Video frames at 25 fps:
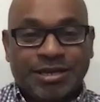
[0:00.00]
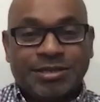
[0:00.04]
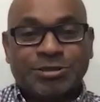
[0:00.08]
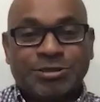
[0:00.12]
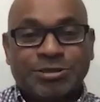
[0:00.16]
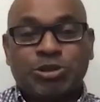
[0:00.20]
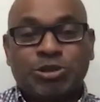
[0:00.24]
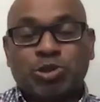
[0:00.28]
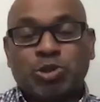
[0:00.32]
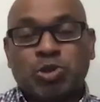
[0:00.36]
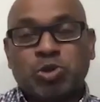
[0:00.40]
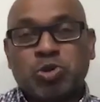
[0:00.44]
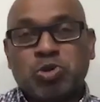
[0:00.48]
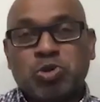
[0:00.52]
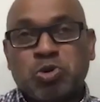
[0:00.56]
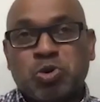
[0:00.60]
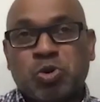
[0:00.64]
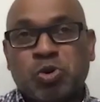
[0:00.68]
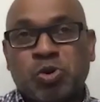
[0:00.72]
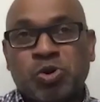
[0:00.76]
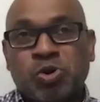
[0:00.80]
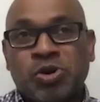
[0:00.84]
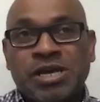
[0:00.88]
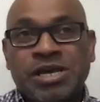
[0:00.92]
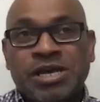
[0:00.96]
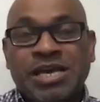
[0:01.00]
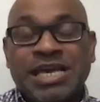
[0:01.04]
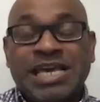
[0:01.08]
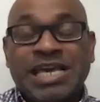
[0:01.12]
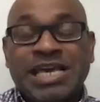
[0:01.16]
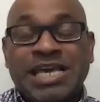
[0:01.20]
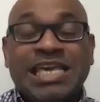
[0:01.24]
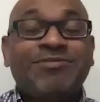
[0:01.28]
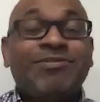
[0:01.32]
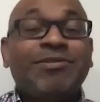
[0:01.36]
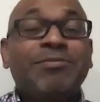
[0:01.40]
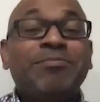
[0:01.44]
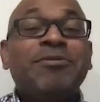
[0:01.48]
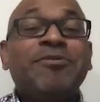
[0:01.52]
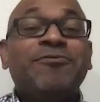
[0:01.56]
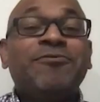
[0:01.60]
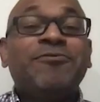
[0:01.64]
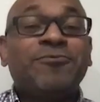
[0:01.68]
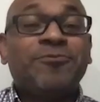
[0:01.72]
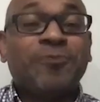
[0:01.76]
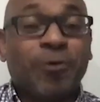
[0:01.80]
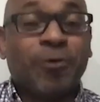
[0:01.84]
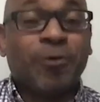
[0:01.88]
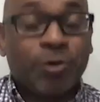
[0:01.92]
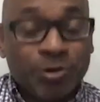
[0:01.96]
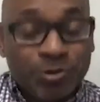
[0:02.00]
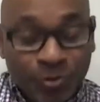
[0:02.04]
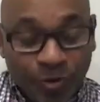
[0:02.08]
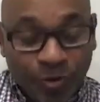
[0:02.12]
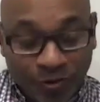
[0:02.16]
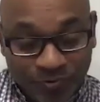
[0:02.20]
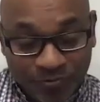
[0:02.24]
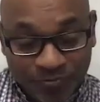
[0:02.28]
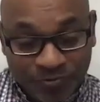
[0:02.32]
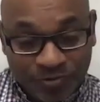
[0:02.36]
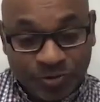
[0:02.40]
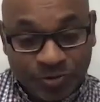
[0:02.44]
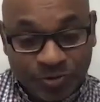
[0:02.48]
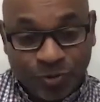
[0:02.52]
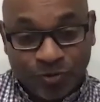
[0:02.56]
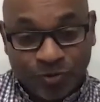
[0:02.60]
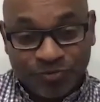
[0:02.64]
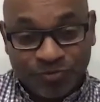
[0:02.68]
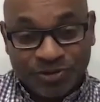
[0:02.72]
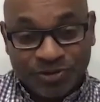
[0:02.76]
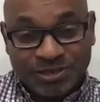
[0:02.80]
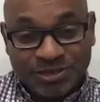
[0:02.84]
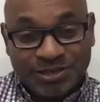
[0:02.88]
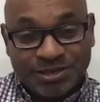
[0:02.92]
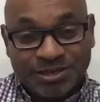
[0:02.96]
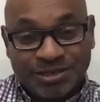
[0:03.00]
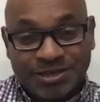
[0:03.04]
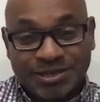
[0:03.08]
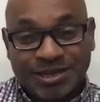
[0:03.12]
So even before COVID,